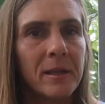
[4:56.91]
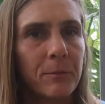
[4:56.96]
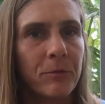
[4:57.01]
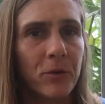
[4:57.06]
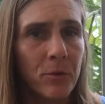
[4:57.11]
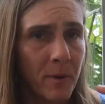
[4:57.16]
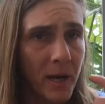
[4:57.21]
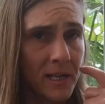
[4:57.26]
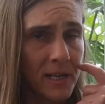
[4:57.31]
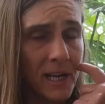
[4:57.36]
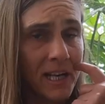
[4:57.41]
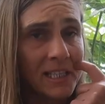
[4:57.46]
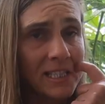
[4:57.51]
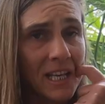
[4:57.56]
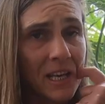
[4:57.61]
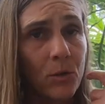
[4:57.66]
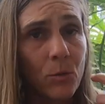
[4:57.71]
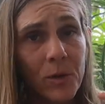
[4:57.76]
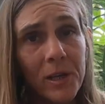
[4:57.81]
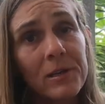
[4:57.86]
them for my next
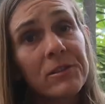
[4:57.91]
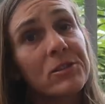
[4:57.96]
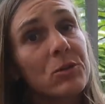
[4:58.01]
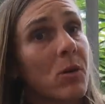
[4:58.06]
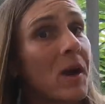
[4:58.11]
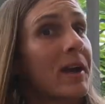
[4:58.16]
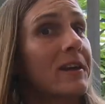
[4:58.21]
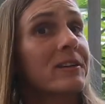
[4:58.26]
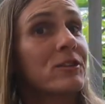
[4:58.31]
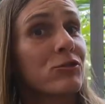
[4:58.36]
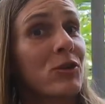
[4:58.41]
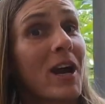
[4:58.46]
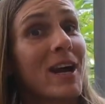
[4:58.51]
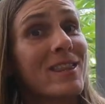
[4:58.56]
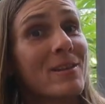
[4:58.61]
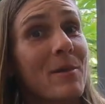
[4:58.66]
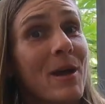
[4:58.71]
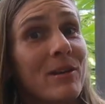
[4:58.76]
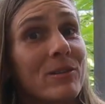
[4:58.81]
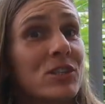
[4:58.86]
set of wheels so I can
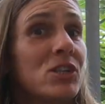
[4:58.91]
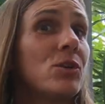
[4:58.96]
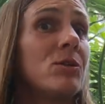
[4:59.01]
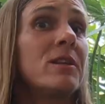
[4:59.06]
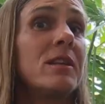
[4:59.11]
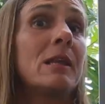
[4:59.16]
try them out too,